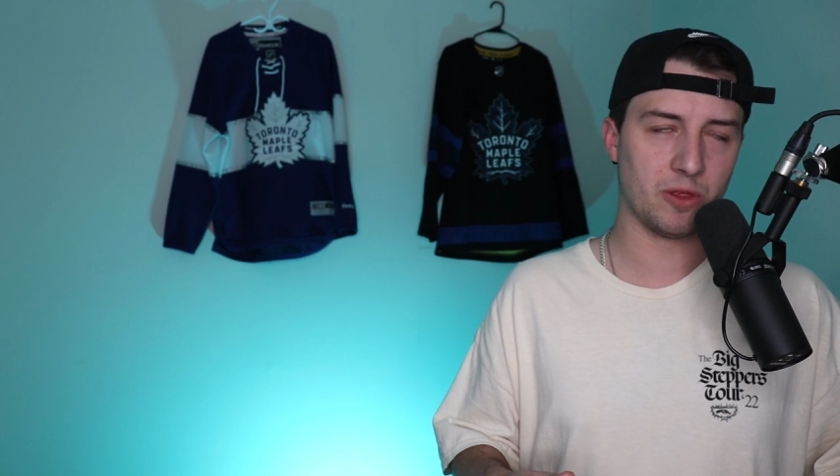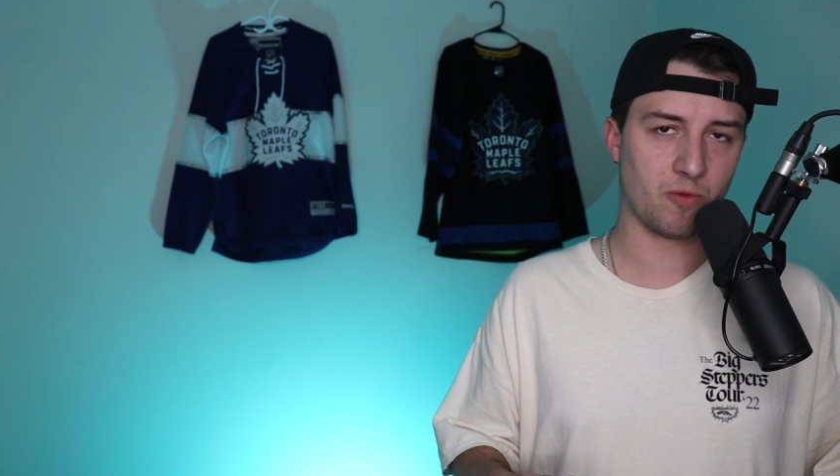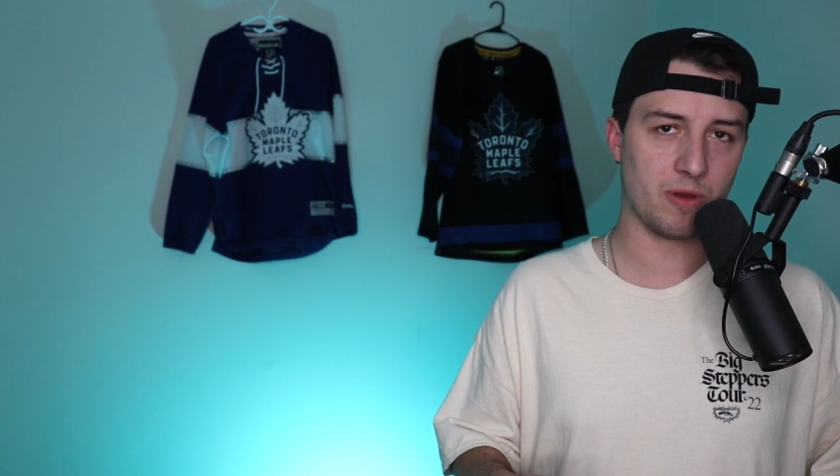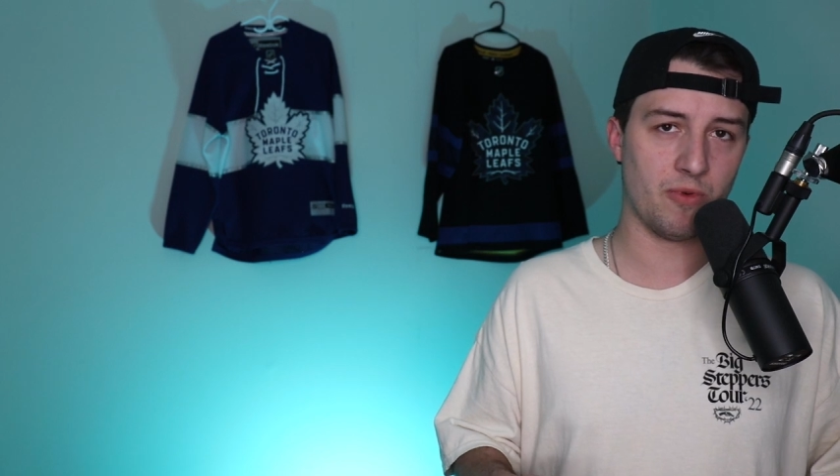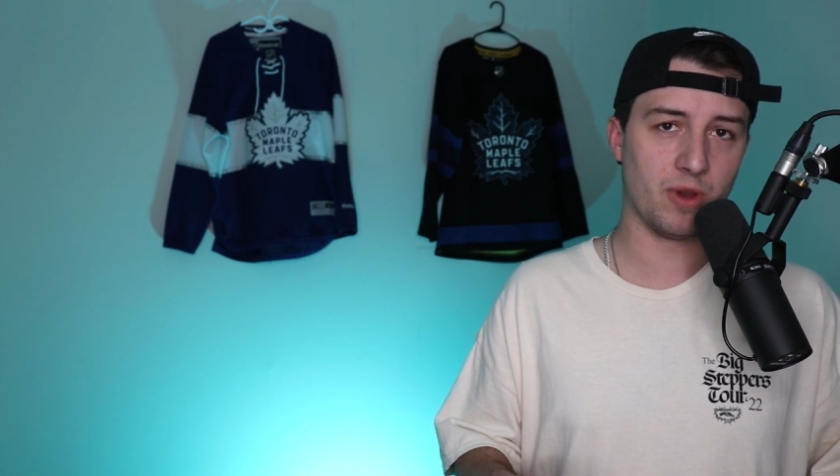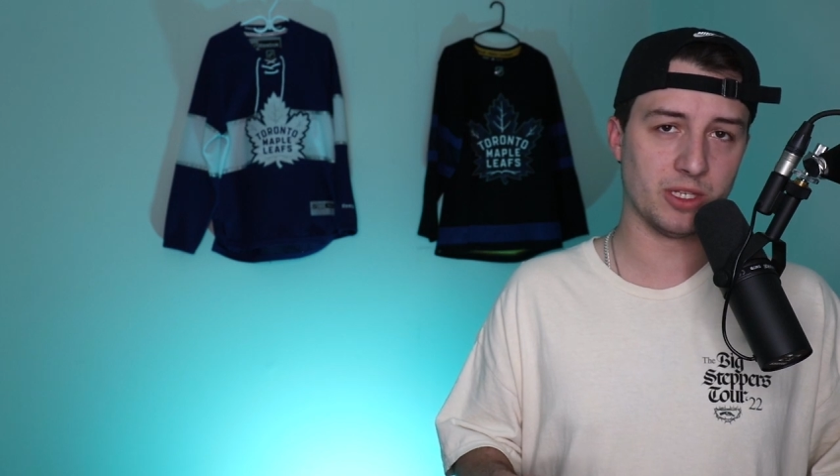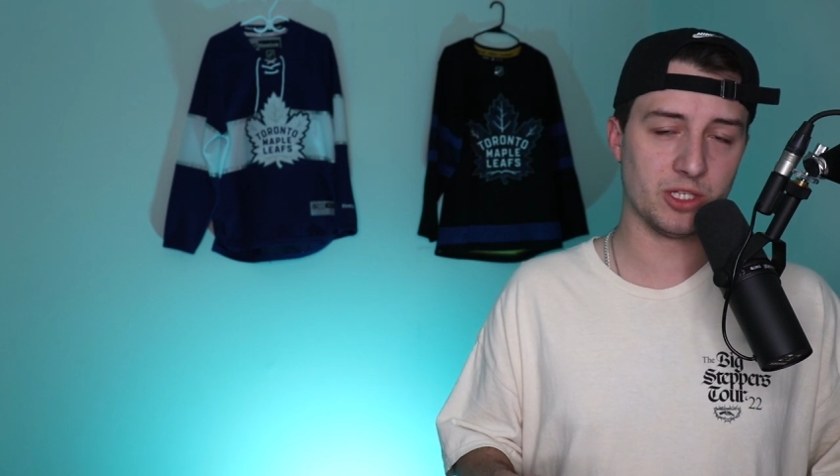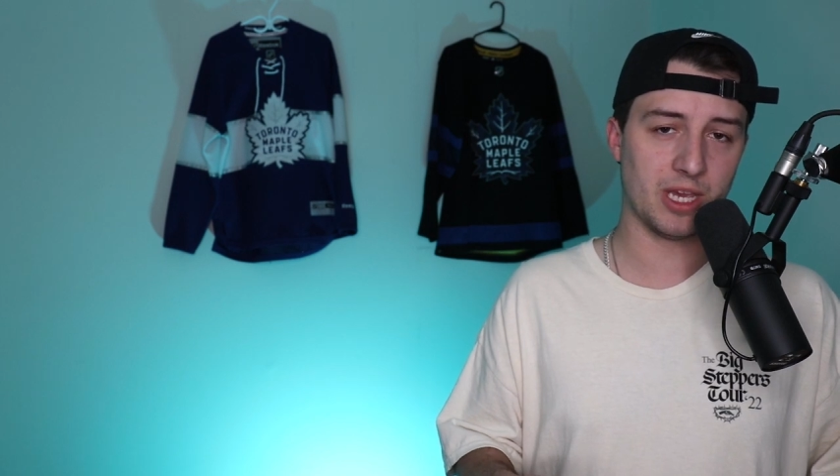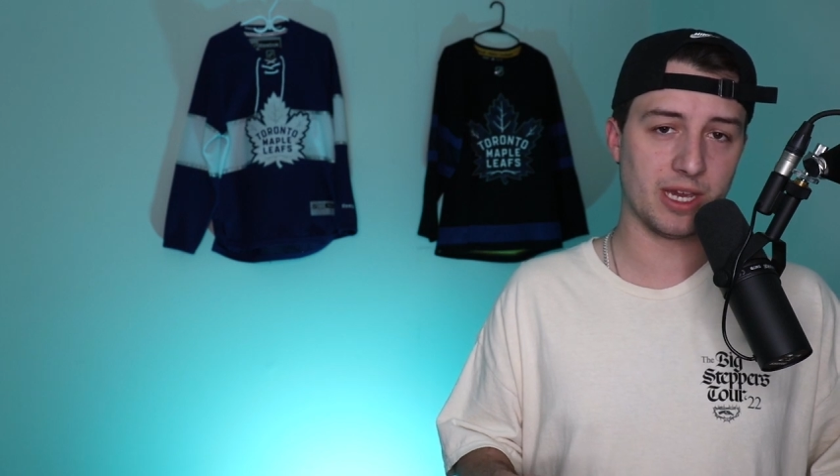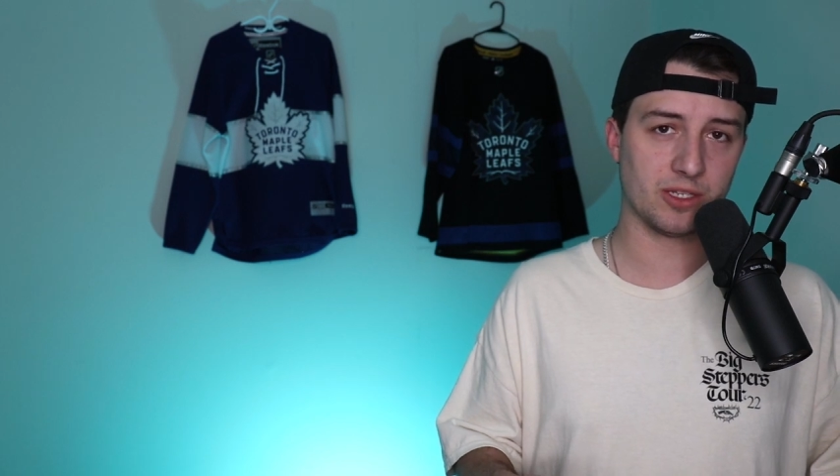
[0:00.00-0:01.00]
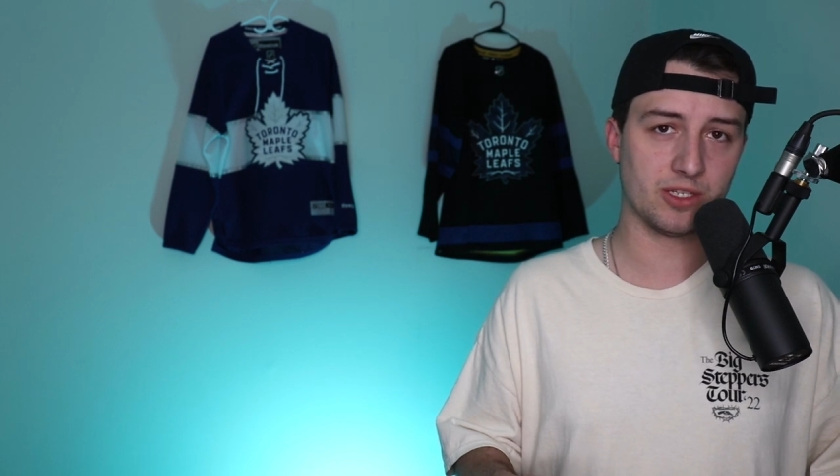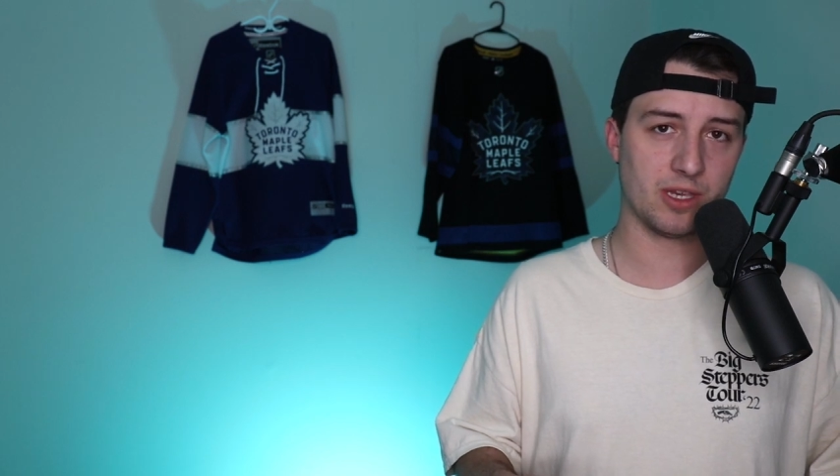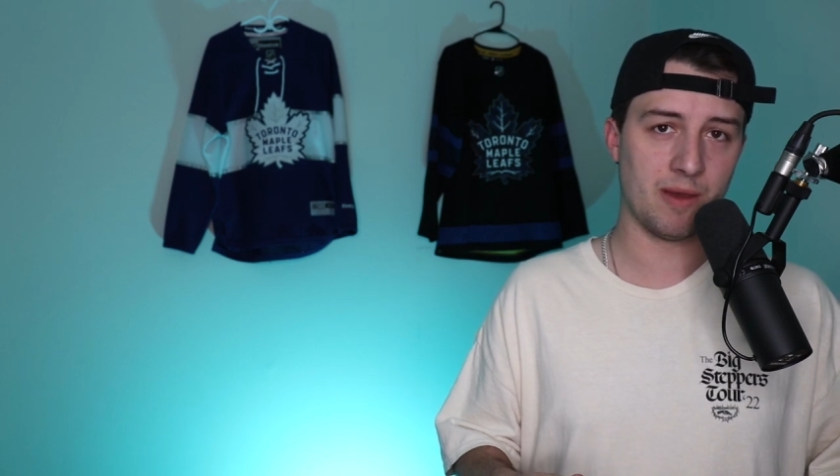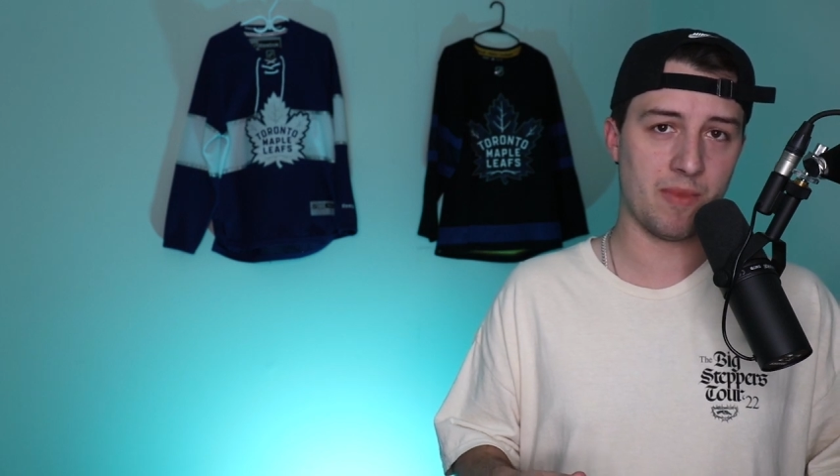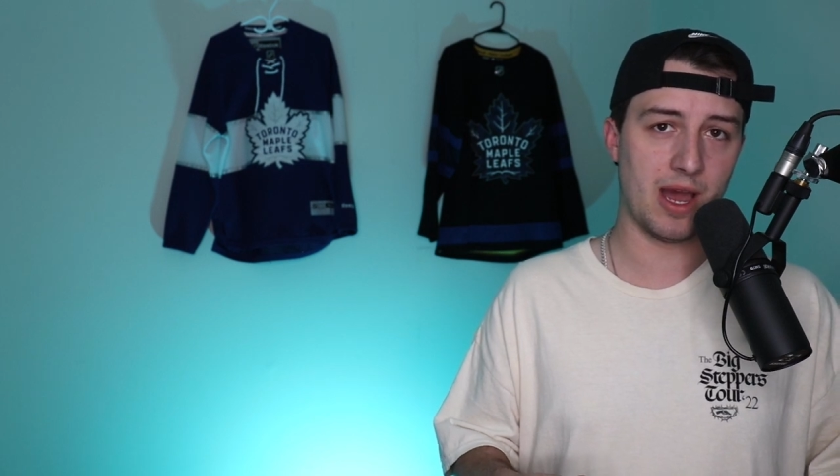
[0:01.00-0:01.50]
3.6
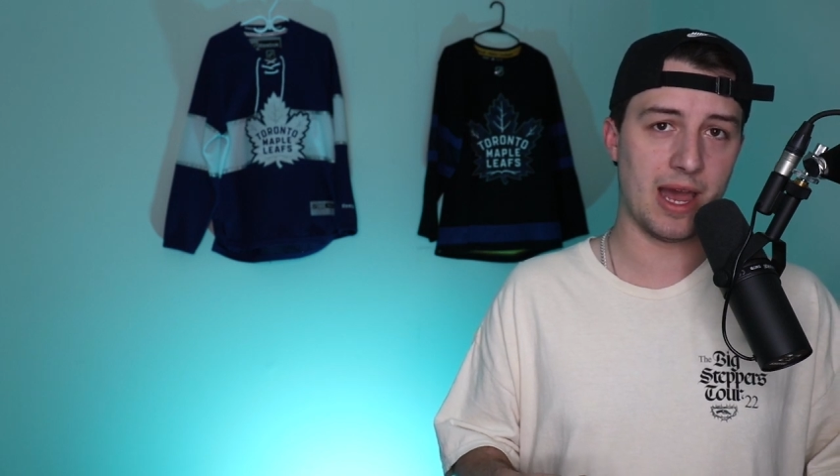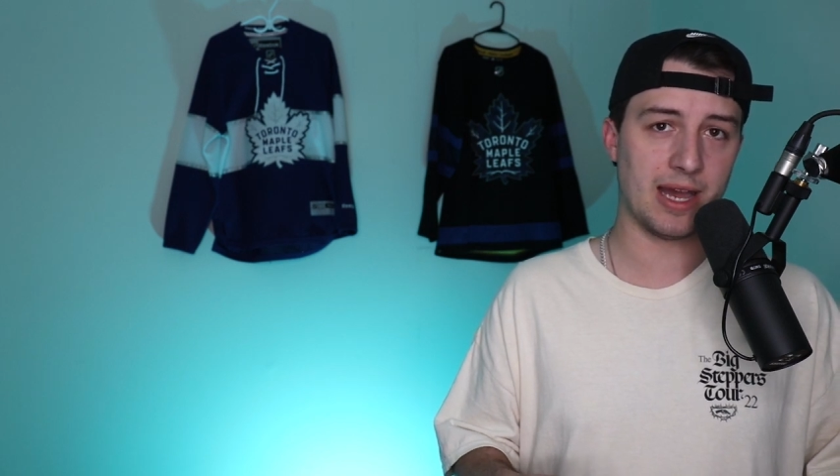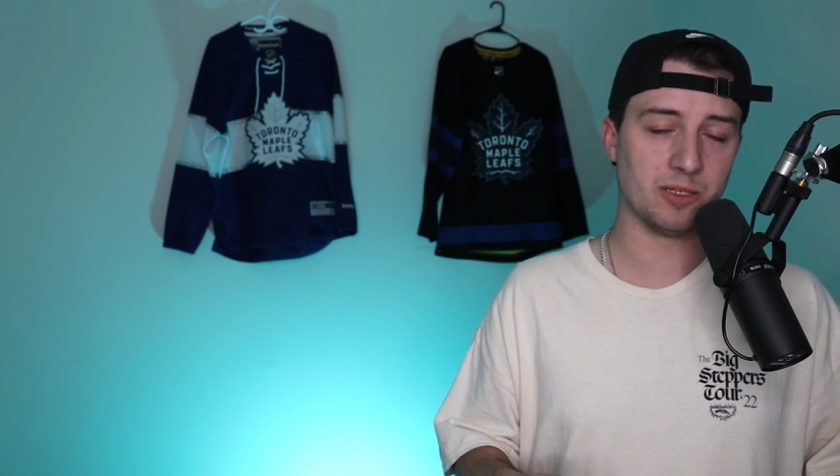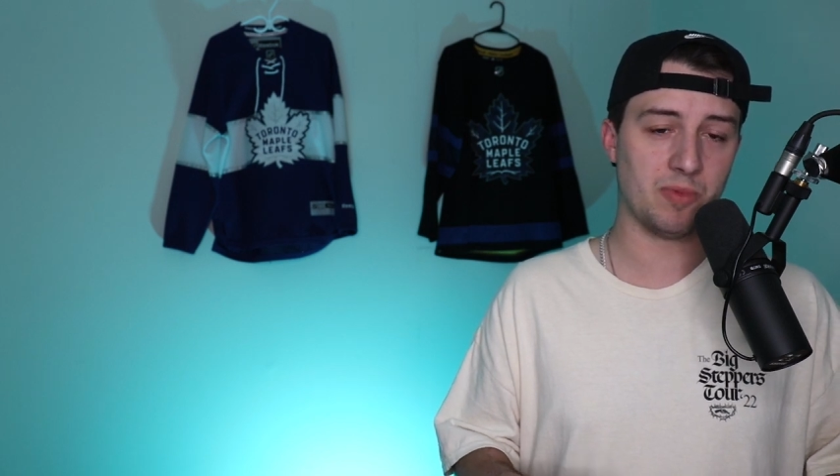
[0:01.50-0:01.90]
in my eyes,